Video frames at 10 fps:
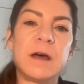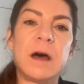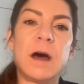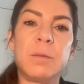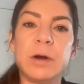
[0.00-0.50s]

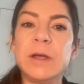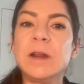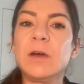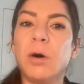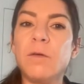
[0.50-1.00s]
we're
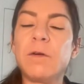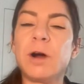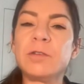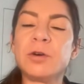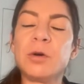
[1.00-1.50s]
eating over
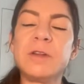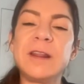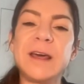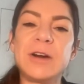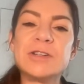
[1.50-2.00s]
our total
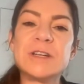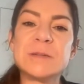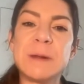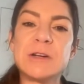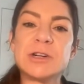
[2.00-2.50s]
daily energy
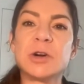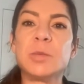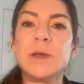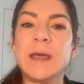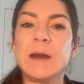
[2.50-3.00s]
expenditure,
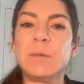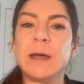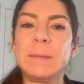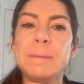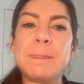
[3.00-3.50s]
we gain weight.